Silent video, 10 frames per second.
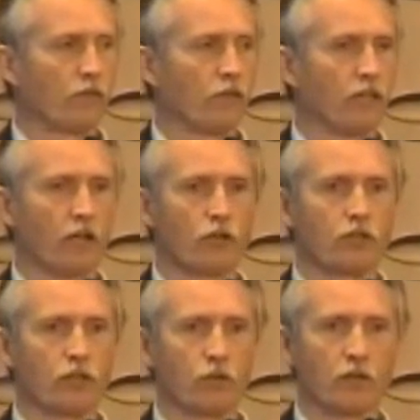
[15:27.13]
the
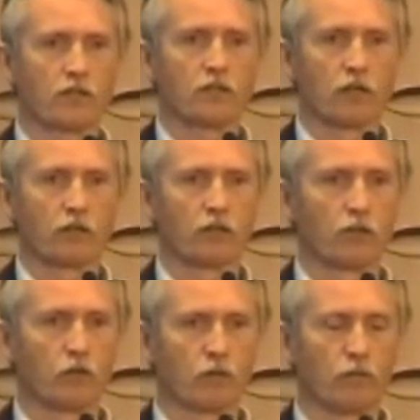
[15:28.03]
energy that we sell to
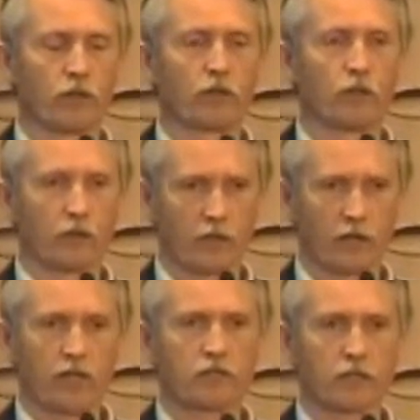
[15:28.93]
you, we'll bill you at
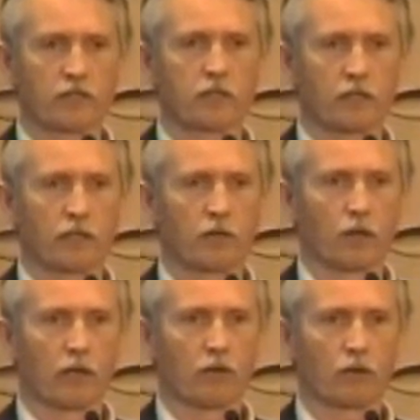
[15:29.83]
9 cents a
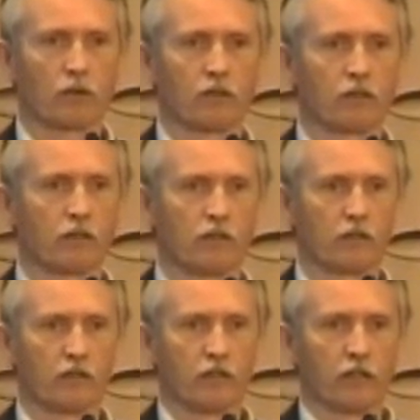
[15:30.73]
kilowatt hour.
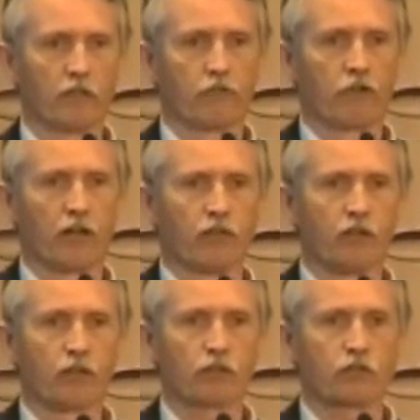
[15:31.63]
If 5
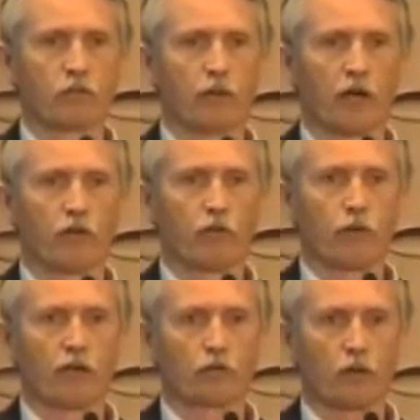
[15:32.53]
years from now you
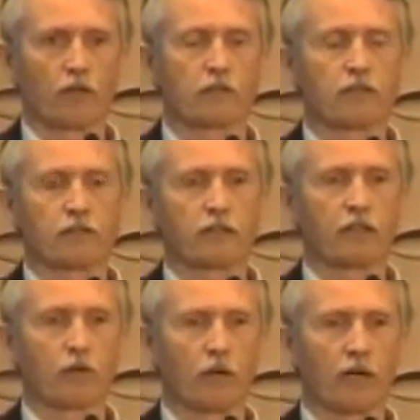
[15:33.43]
pay 20 cents a
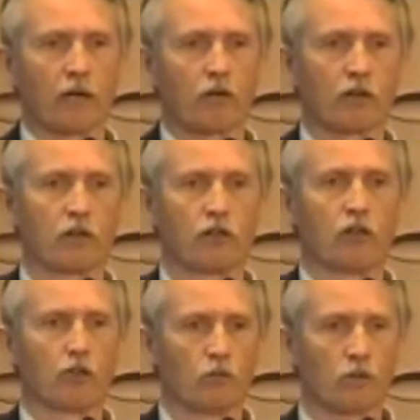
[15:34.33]
kilowatt hour,
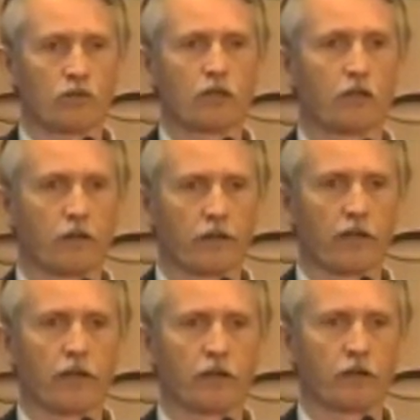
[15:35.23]
we'll sell you
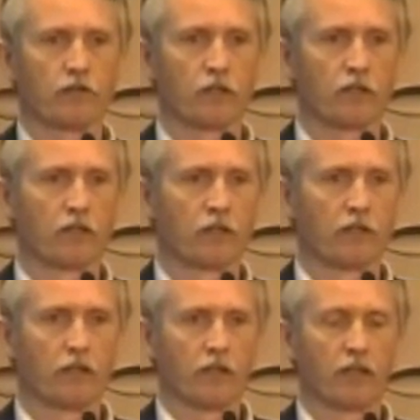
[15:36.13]
that energy
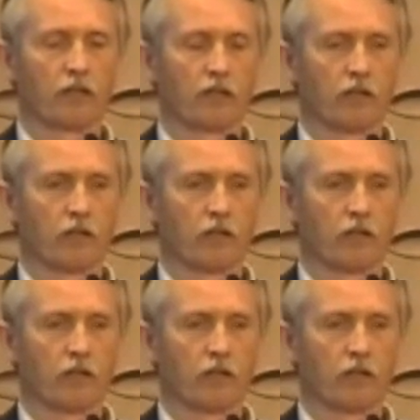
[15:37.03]
at